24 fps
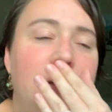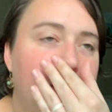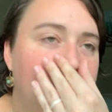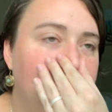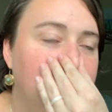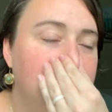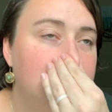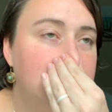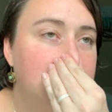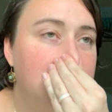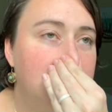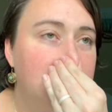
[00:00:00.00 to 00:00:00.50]

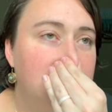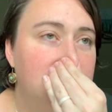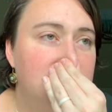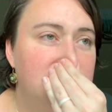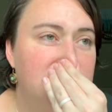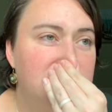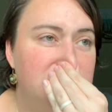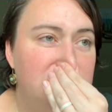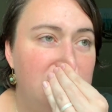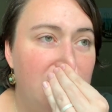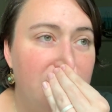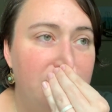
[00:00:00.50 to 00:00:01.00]
into this
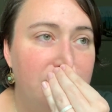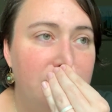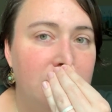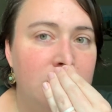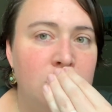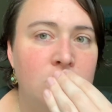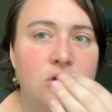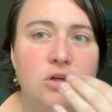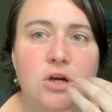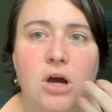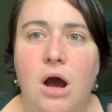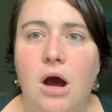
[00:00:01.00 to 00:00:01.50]
stuff, then
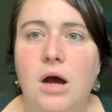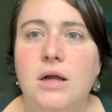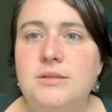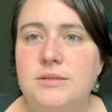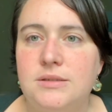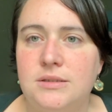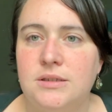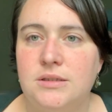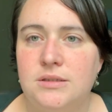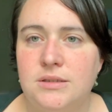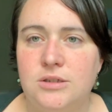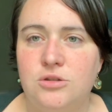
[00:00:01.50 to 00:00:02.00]
you're
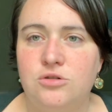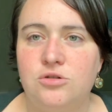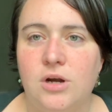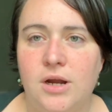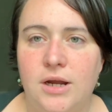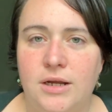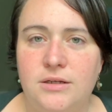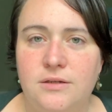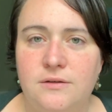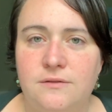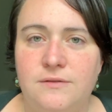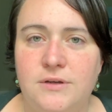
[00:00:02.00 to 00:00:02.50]
constantly
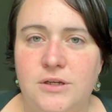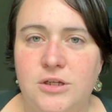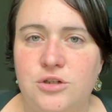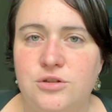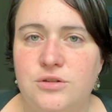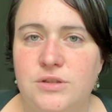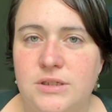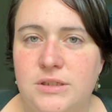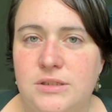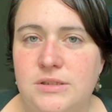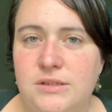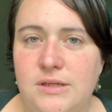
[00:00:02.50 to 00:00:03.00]
trying to figure
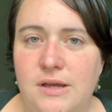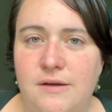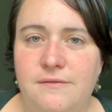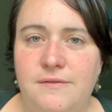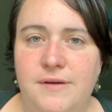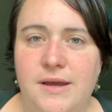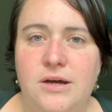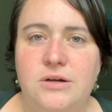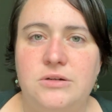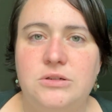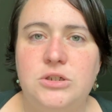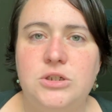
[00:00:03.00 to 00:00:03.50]
this stuff
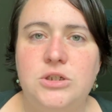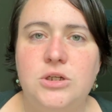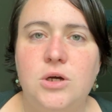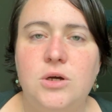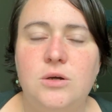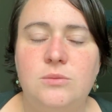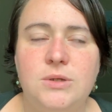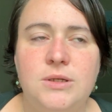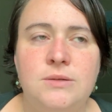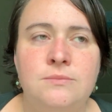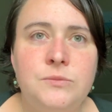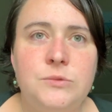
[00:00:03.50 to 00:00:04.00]
out, you know.
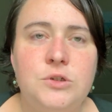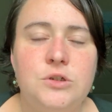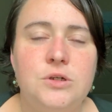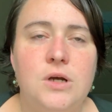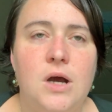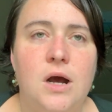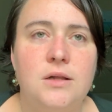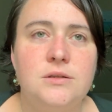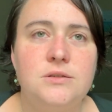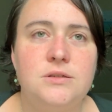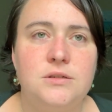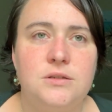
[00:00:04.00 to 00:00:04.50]
I mean, you're
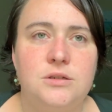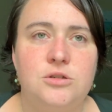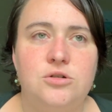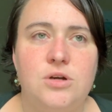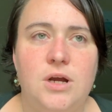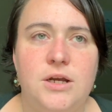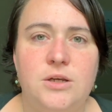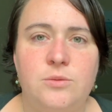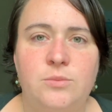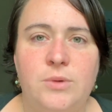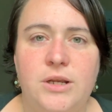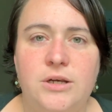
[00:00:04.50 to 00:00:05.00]
constantly
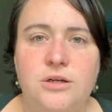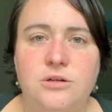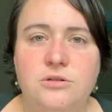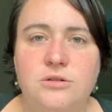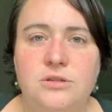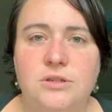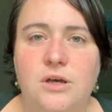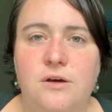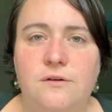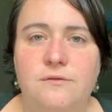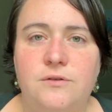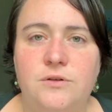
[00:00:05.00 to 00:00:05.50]
trying to better
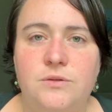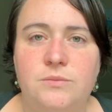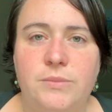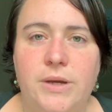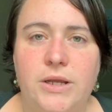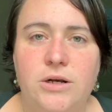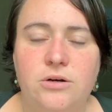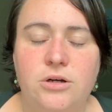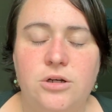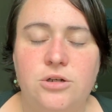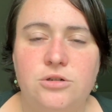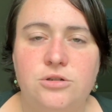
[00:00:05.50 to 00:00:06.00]
yourself and
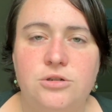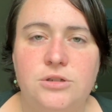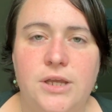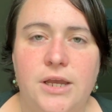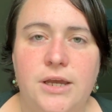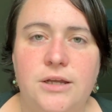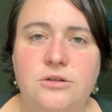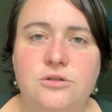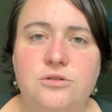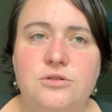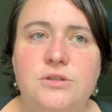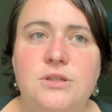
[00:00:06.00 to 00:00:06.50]
better
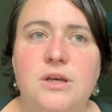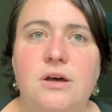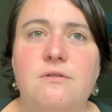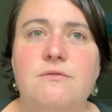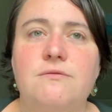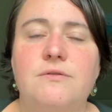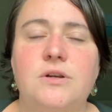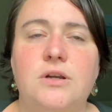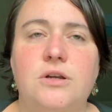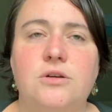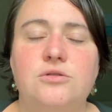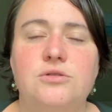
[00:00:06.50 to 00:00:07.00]
understand
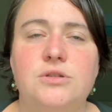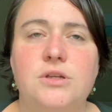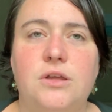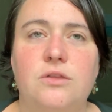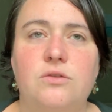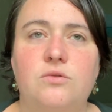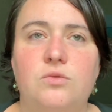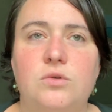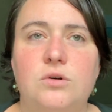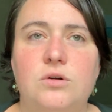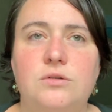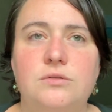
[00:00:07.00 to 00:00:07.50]
yourself and understand
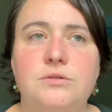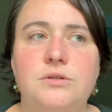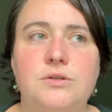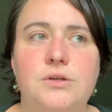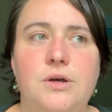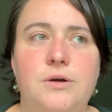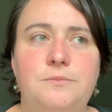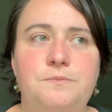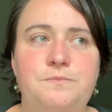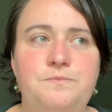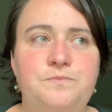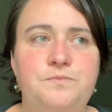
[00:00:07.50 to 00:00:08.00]
the world.
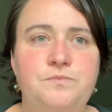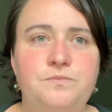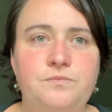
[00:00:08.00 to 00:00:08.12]
So